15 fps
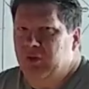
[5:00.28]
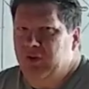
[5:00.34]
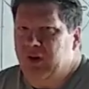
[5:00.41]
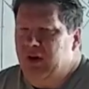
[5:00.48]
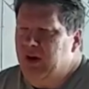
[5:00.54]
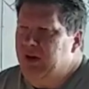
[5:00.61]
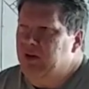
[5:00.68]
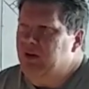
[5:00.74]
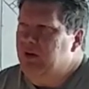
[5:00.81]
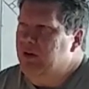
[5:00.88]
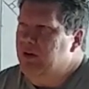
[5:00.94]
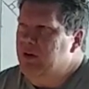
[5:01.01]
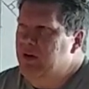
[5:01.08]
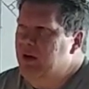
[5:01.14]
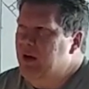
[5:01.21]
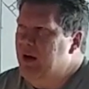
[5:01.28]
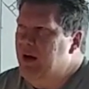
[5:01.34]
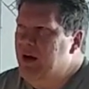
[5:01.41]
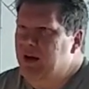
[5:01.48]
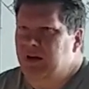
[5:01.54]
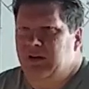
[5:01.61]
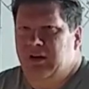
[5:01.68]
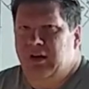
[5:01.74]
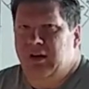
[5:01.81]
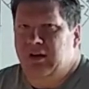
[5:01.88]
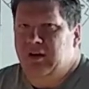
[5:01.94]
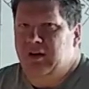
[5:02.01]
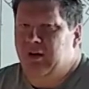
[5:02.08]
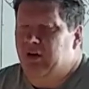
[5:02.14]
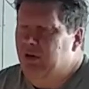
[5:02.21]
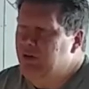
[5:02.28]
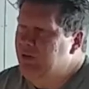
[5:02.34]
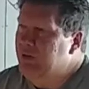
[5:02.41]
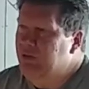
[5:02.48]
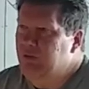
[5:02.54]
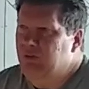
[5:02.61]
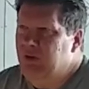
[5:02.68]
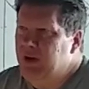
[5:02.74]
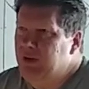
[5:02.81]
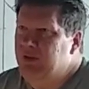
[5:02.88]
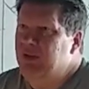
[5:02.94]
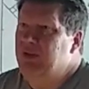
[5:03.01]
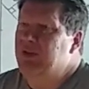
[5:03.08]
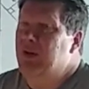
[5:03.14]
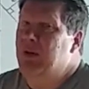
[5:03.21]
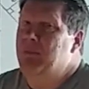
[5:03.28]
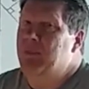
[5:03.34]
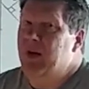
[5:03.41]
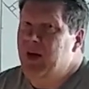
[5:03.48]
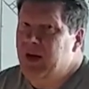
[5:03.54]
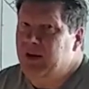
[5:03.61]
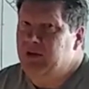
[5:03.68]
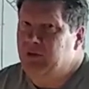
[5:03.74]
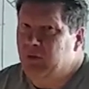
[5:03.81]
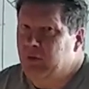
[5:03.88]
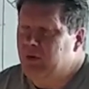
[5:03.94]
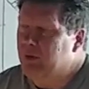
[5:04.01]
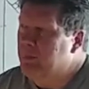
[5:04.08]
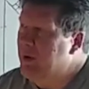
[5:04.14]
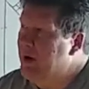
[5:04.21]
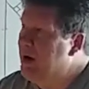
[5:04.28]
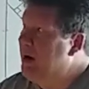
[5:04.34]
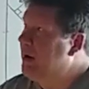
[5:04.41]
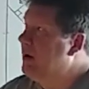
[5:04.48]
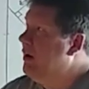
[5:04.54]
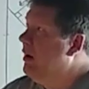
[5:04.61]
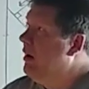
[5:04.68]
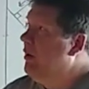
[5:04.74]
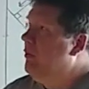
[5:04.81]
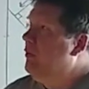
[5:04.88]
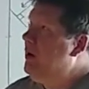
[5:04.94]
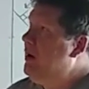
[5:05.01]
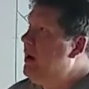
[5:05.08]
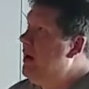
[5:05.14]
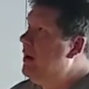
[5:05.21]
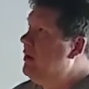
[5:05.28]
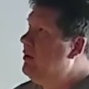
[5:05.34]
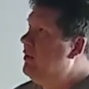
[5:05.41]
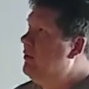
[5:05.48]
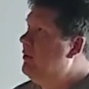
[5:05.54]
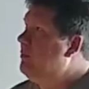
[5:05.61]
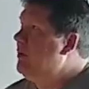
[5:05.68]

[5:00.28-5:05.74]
retired, and Carson Wentz is a bad quarterback. We had to